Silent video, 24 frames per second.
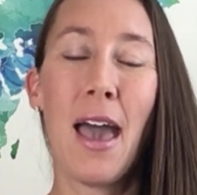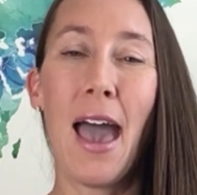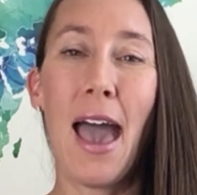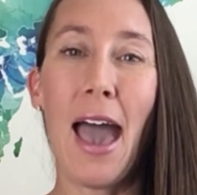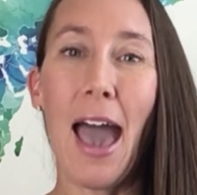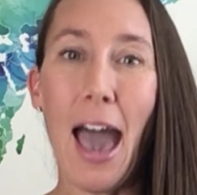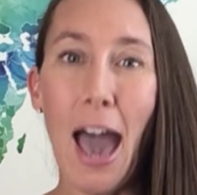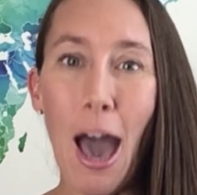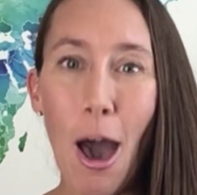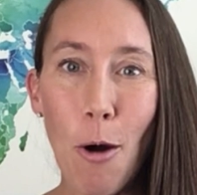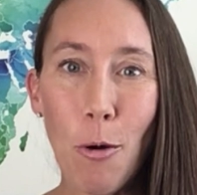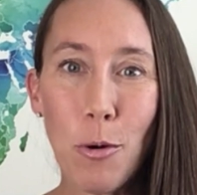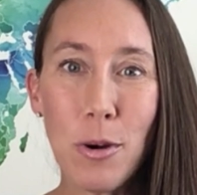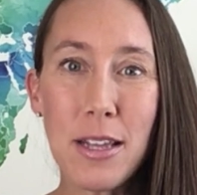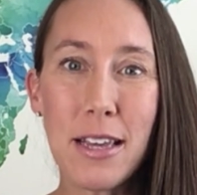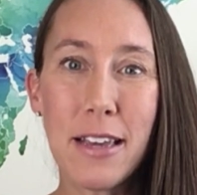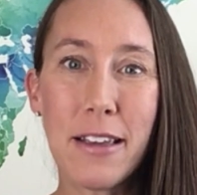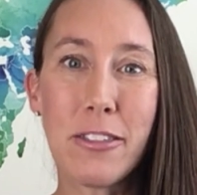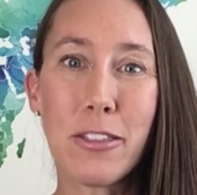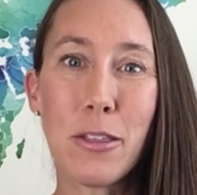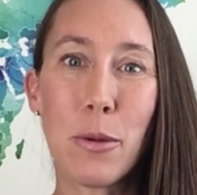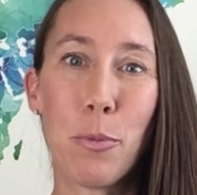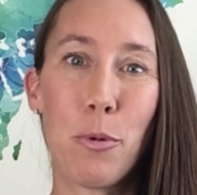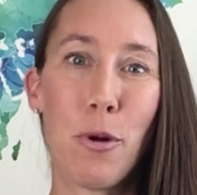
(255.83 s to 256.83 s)
how to
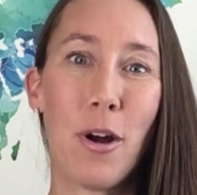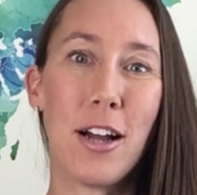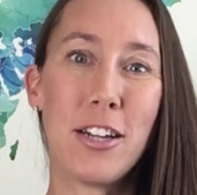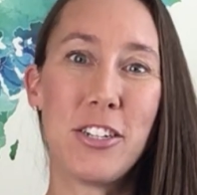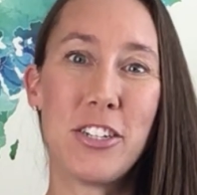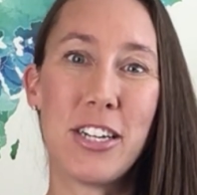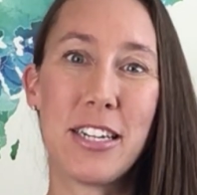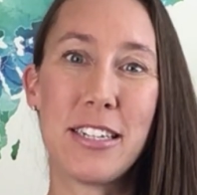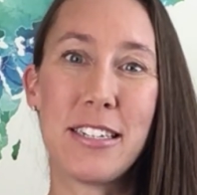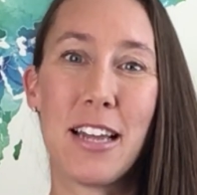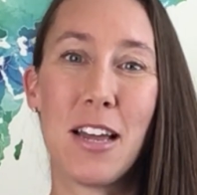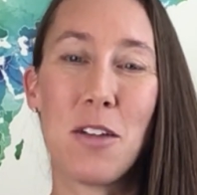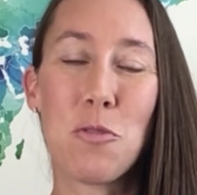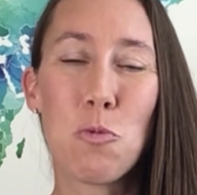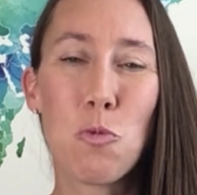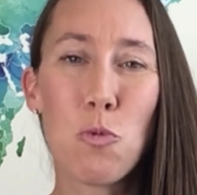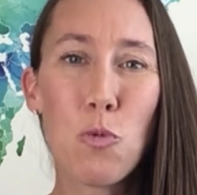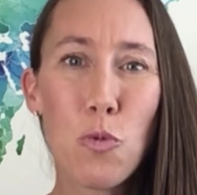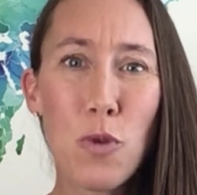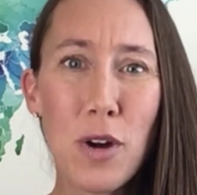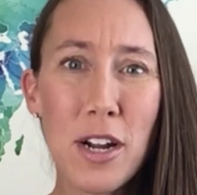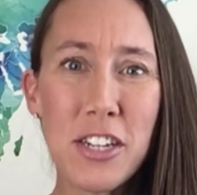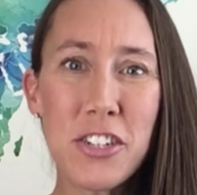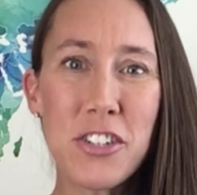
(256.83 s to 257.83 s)
get the project
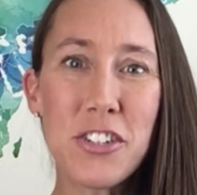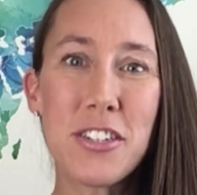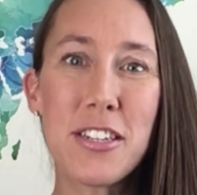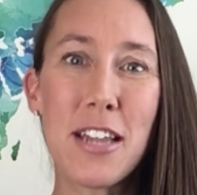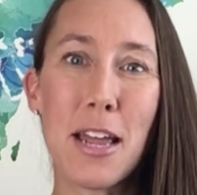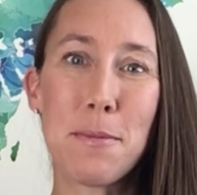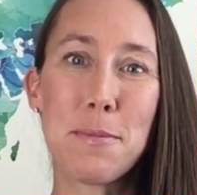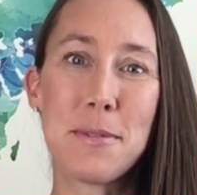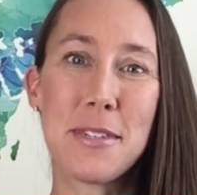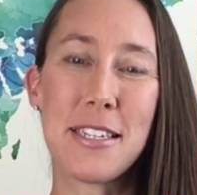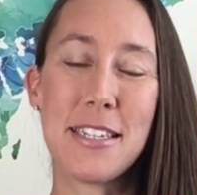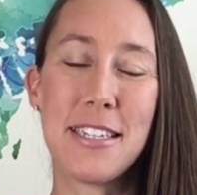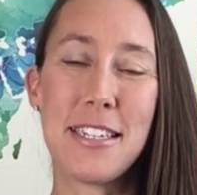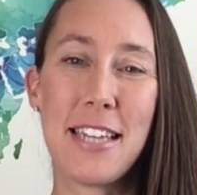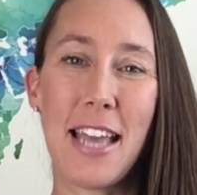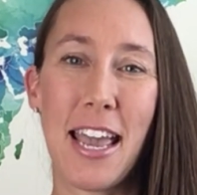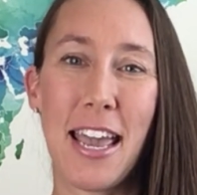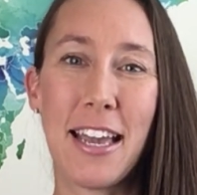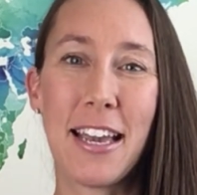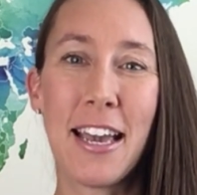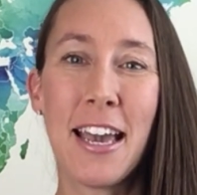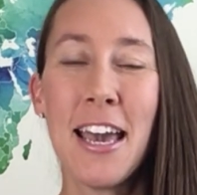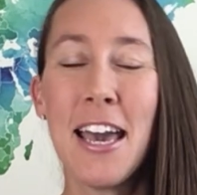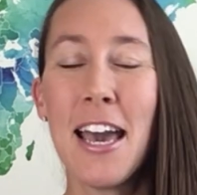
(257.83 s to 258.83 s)
done, which steps to
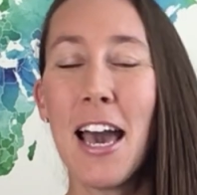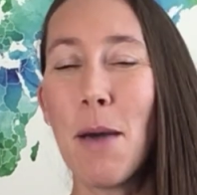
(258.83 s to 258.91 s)
take.